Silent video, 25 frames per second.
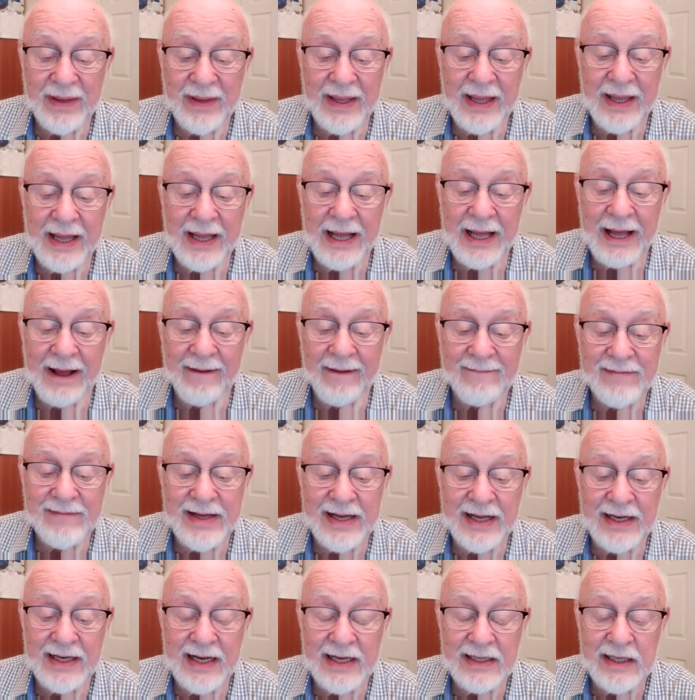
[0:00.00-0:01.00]
in
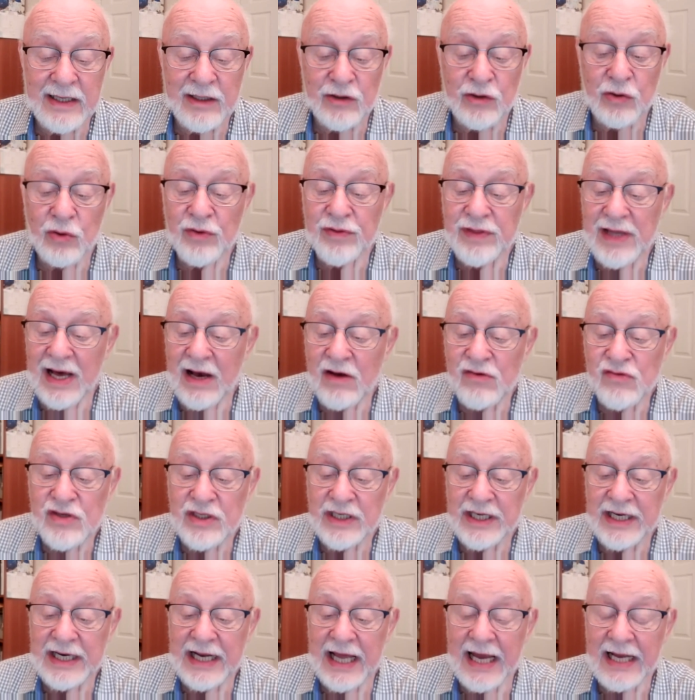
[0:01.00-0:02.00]

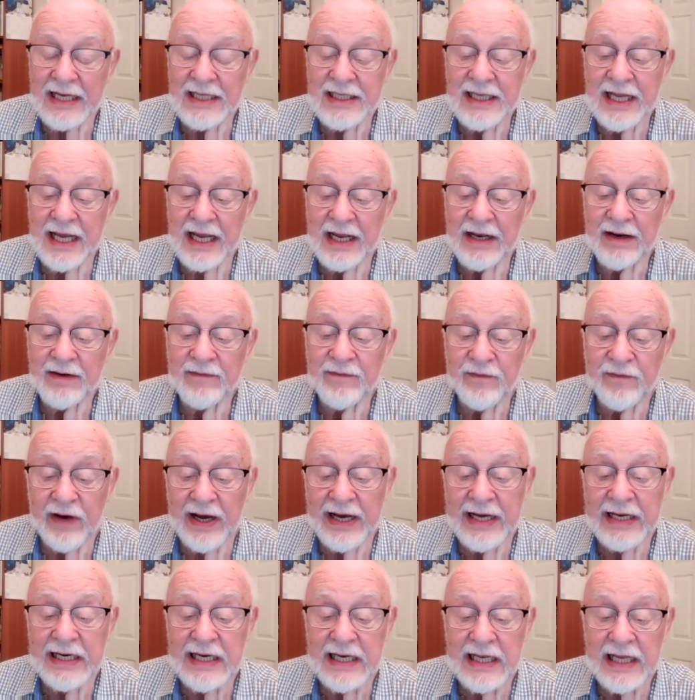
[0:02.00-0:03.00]
2018,
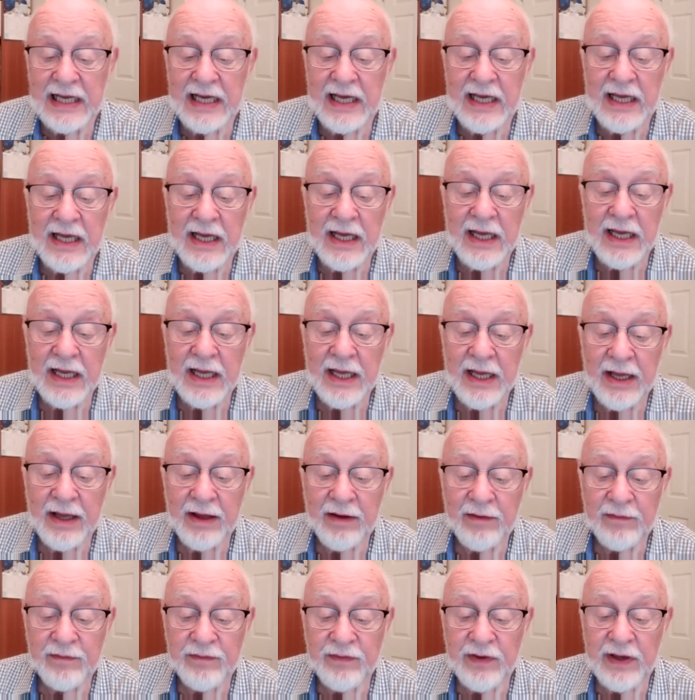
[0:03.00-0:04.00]
finally,
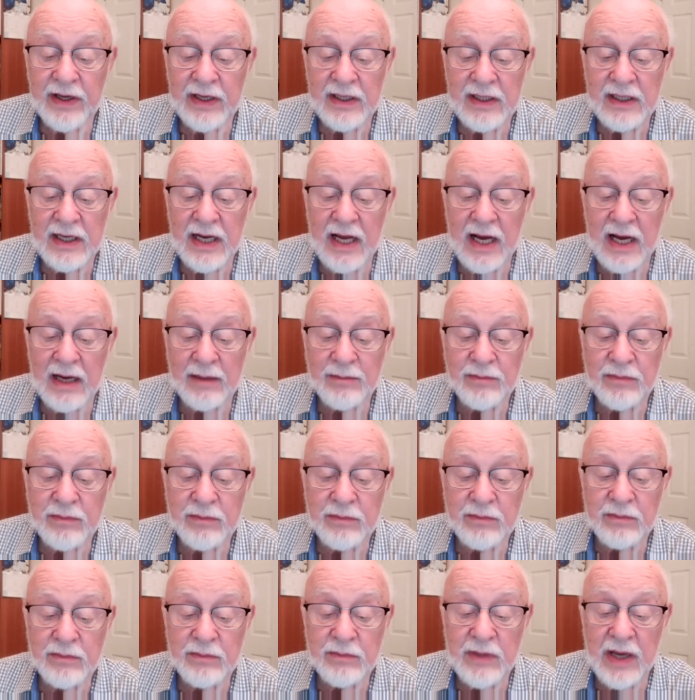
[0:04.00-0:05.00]

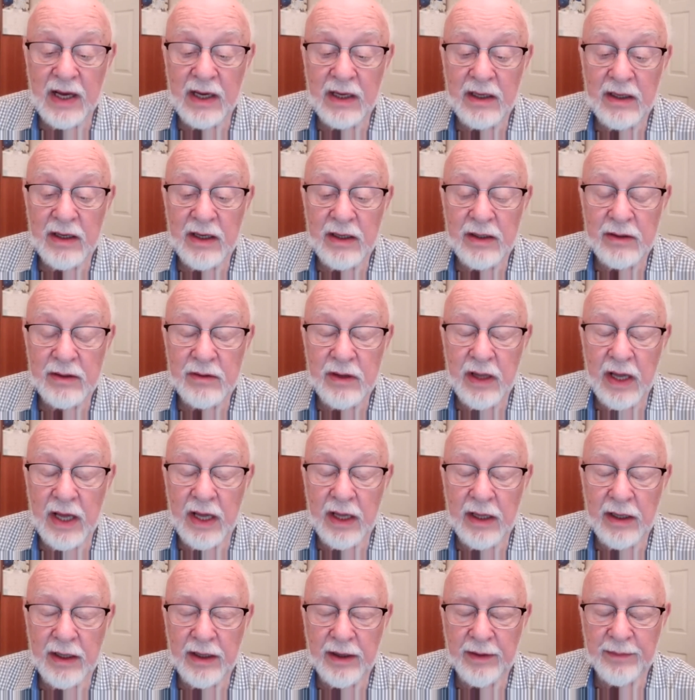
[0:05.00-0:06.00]
Vietnam,
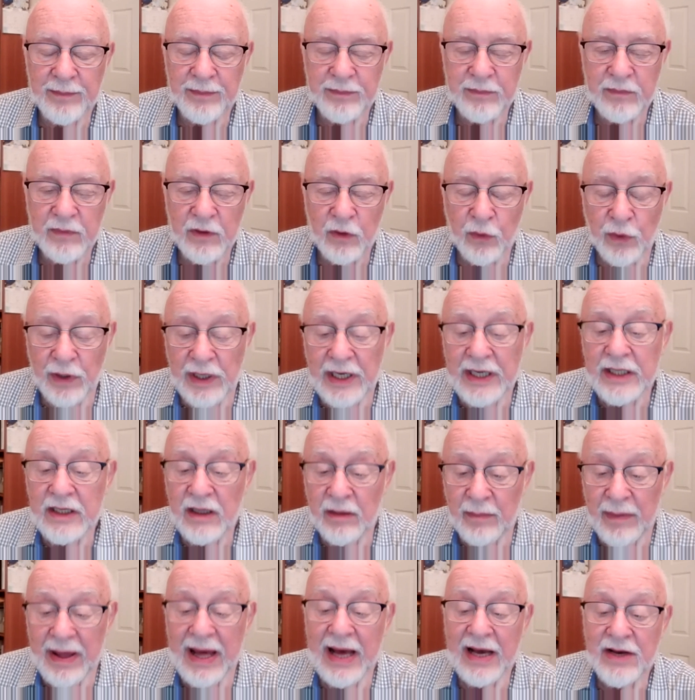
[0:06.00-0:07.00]
a critical
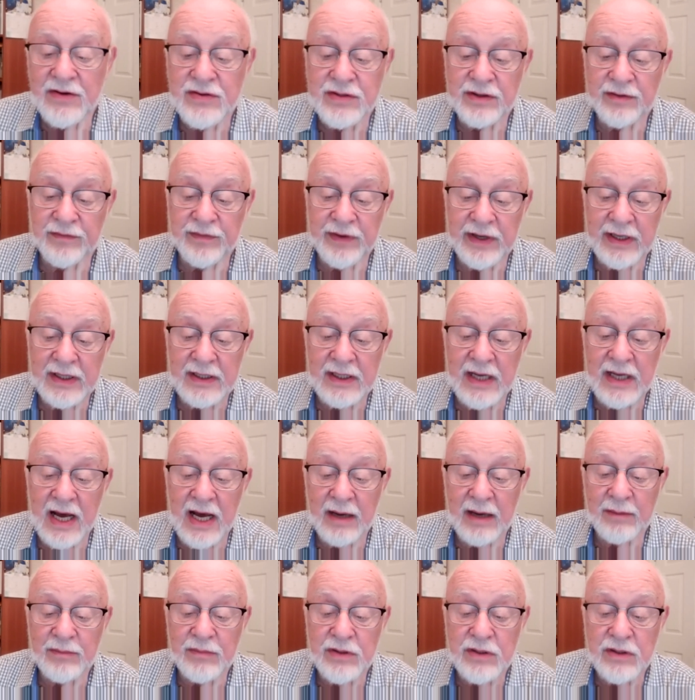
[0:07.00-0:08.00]
mass of
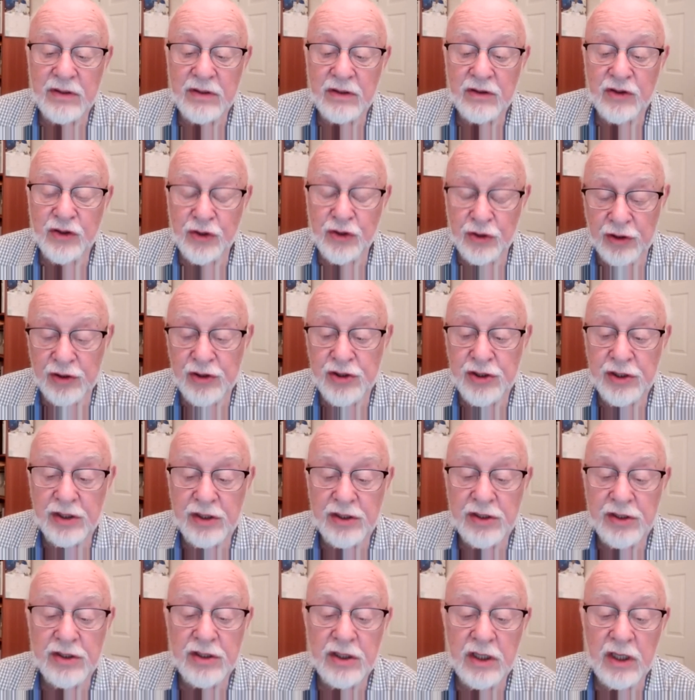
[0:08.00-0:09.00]
Vietnam's
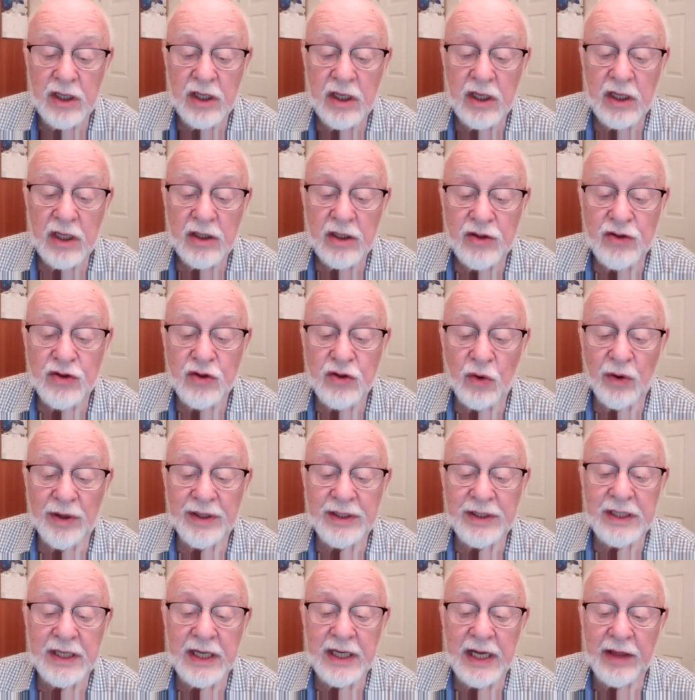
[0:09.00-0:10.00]
churches joined
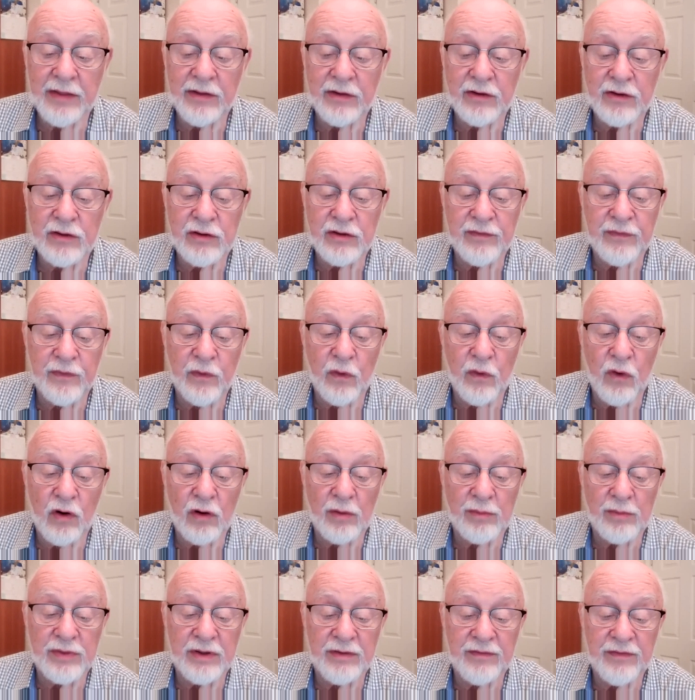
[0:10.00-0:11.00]
together to
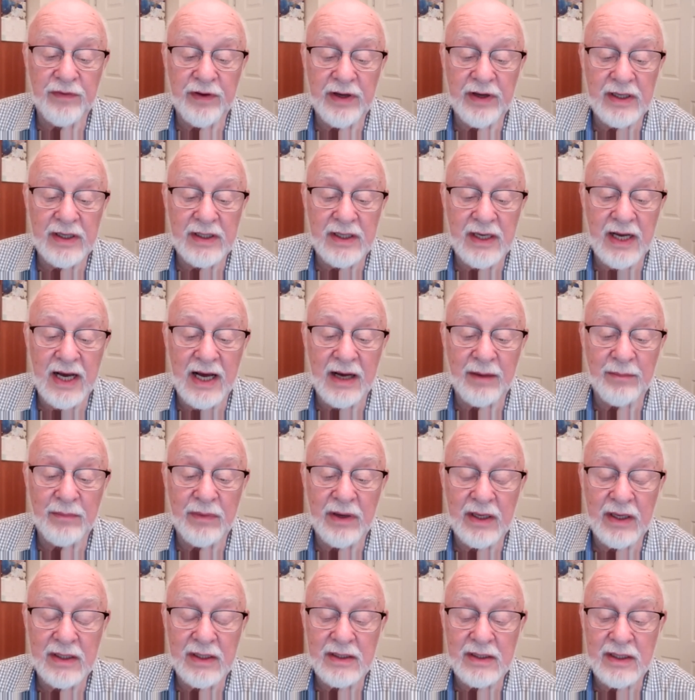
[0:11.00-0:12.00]
form the Vietnam
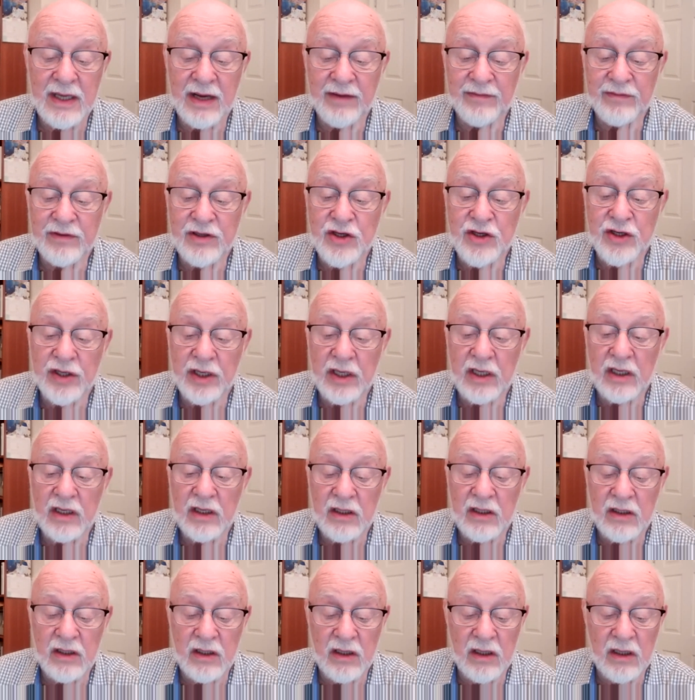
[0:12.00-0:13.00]

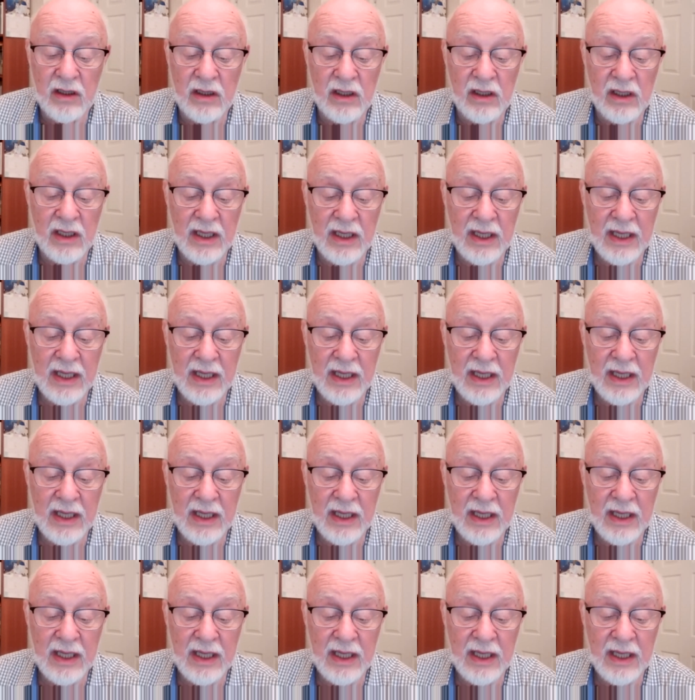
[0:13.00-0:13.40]
Evangelical